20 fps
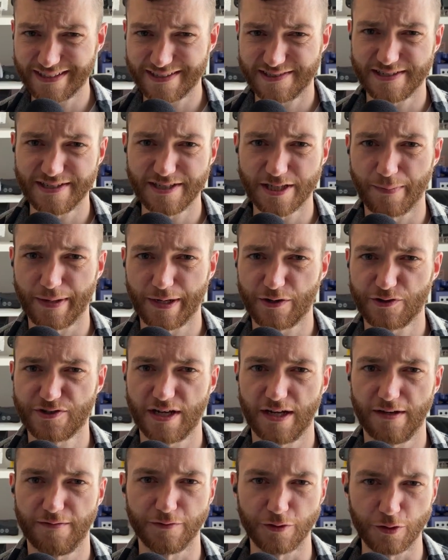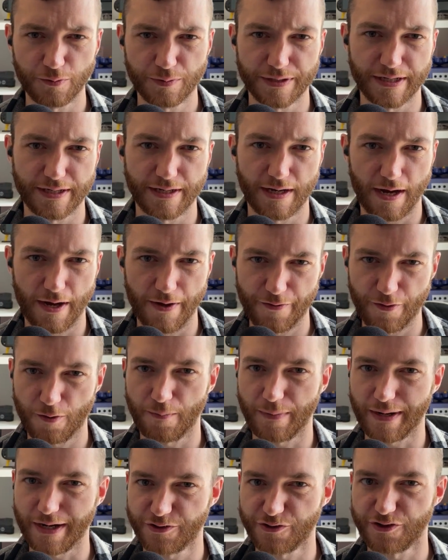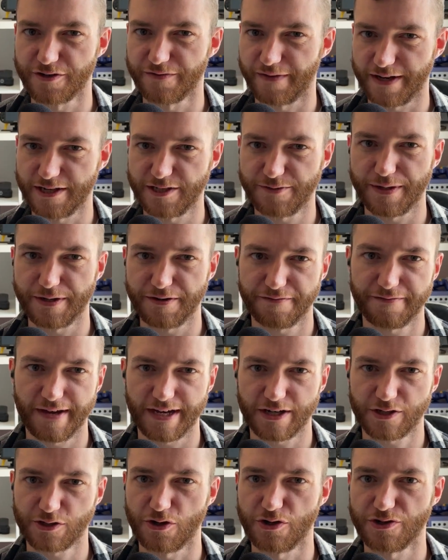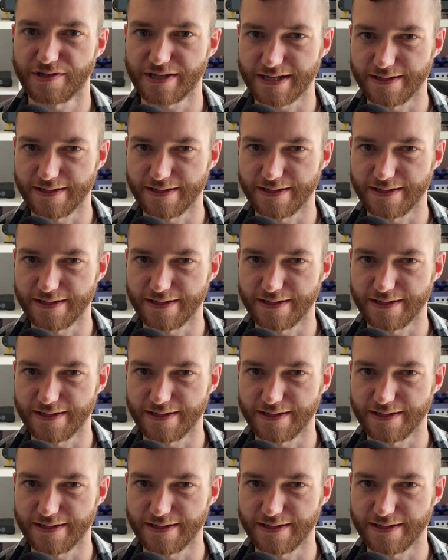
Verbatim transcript: to see that Microsoft looped in other major device manufacturers